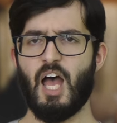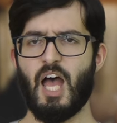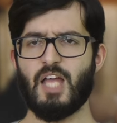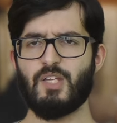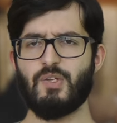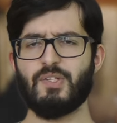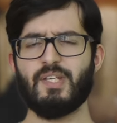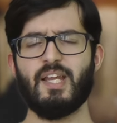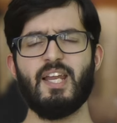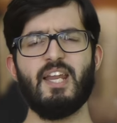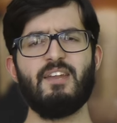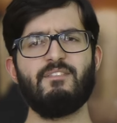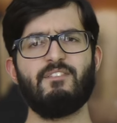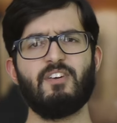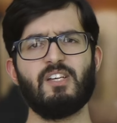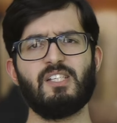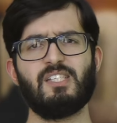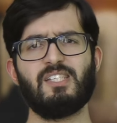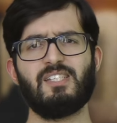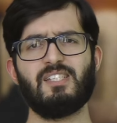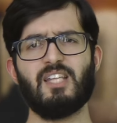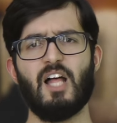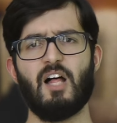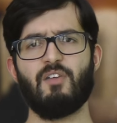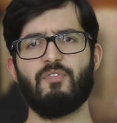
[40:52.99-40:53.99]
As it's clearly a very
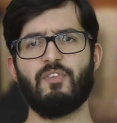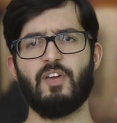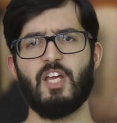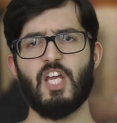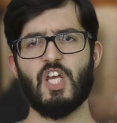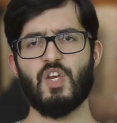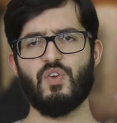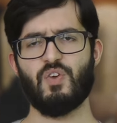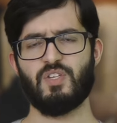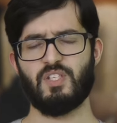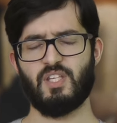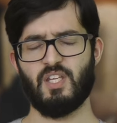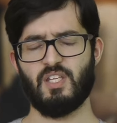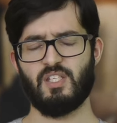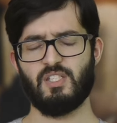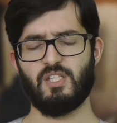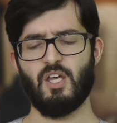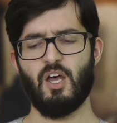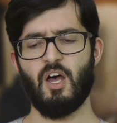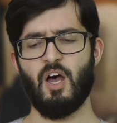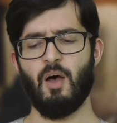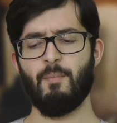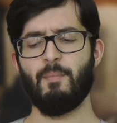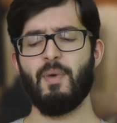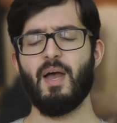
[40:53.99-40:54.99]
self-interested
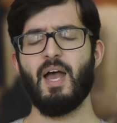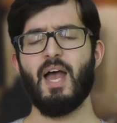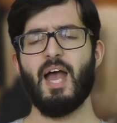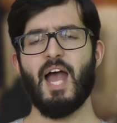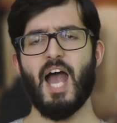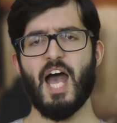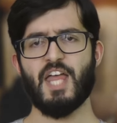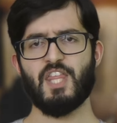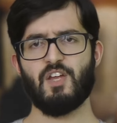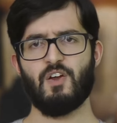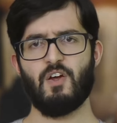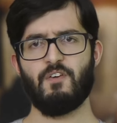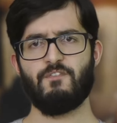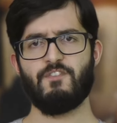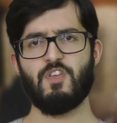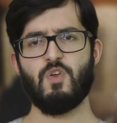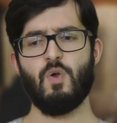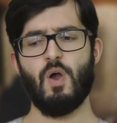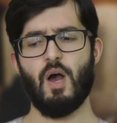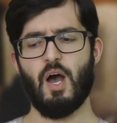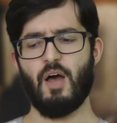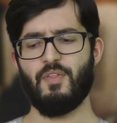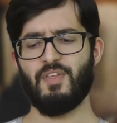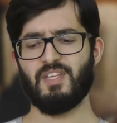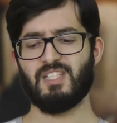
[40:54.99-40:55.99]
term, and there are a
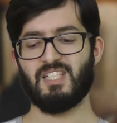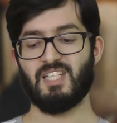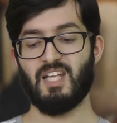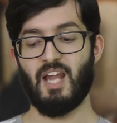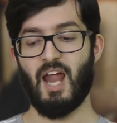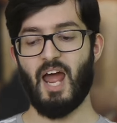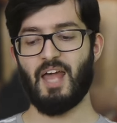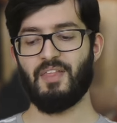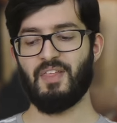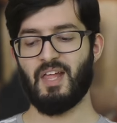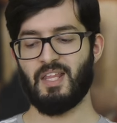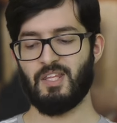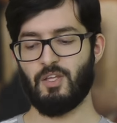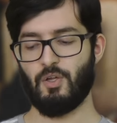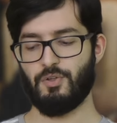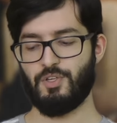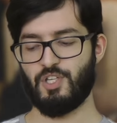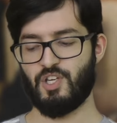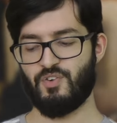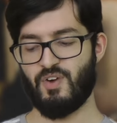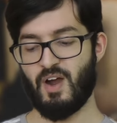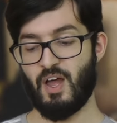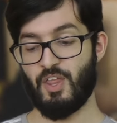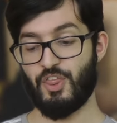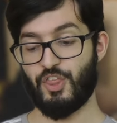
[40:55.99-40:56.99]
few others like that
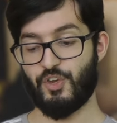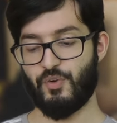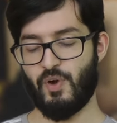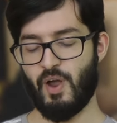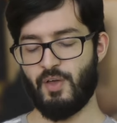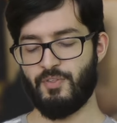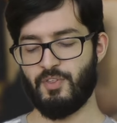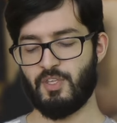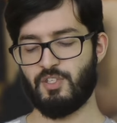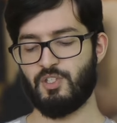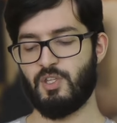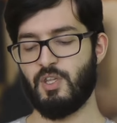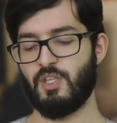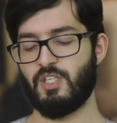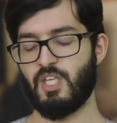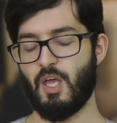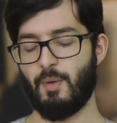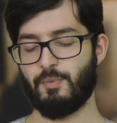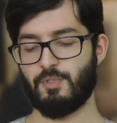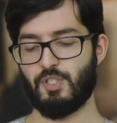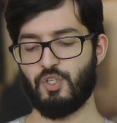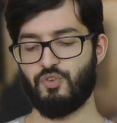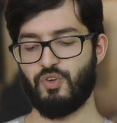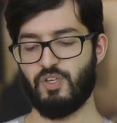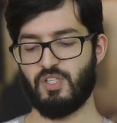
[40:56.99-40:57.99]
dotted around throughout the
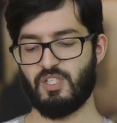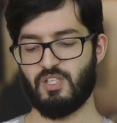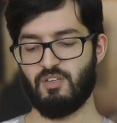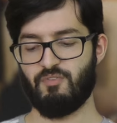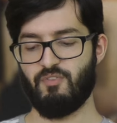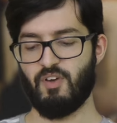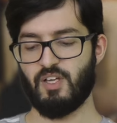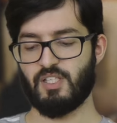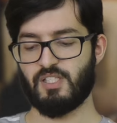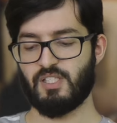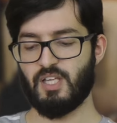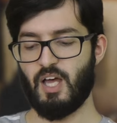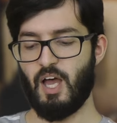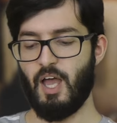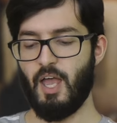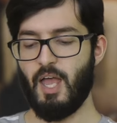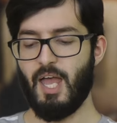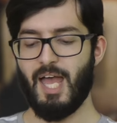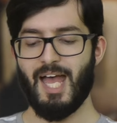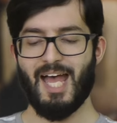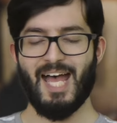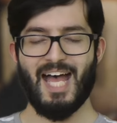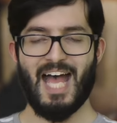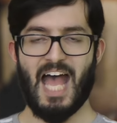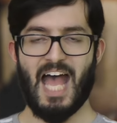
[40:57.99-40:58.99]
terms of the Treaty of Versailles,
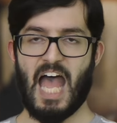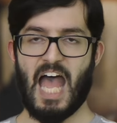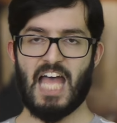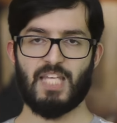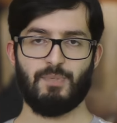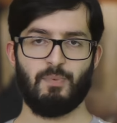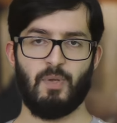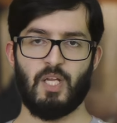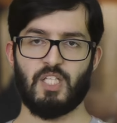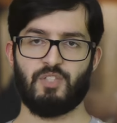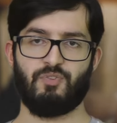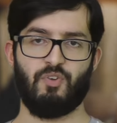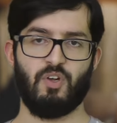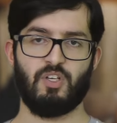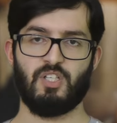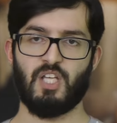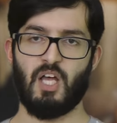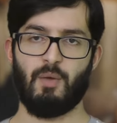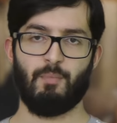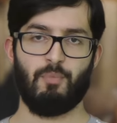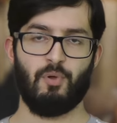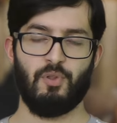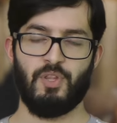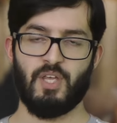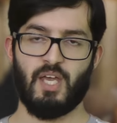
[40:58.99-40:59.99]
as well as, for
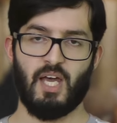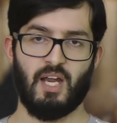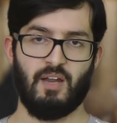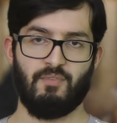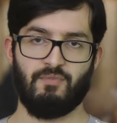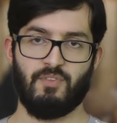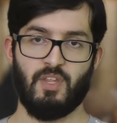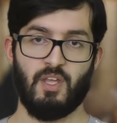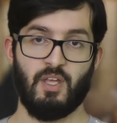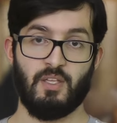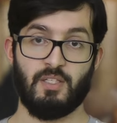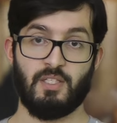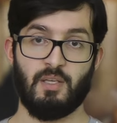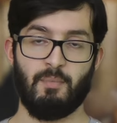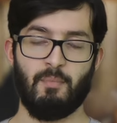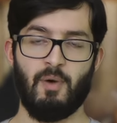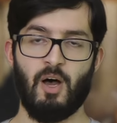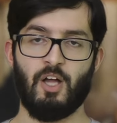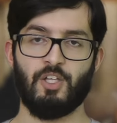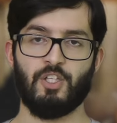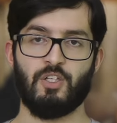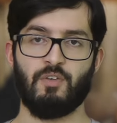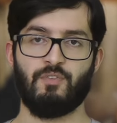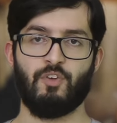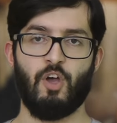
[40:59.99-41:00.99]
example, the
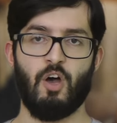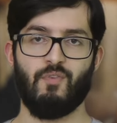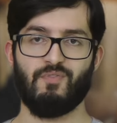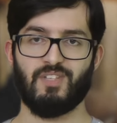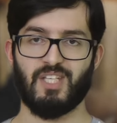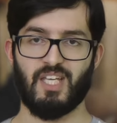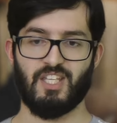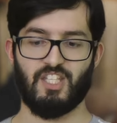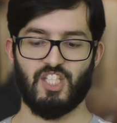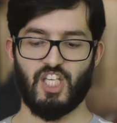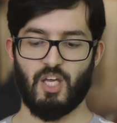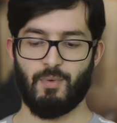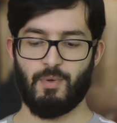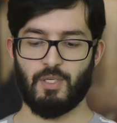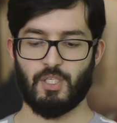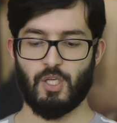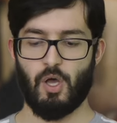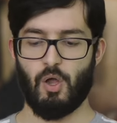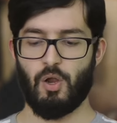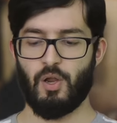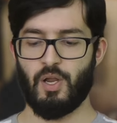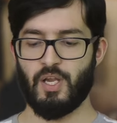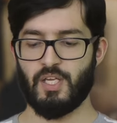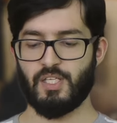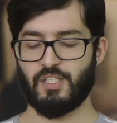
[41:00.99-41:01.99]
demand of confiscating Germany's
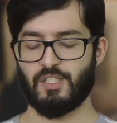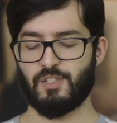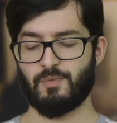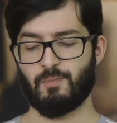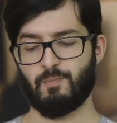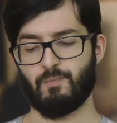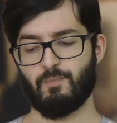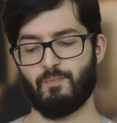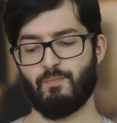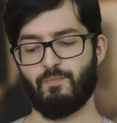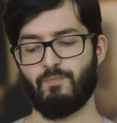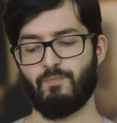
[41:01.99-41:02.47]
colonies.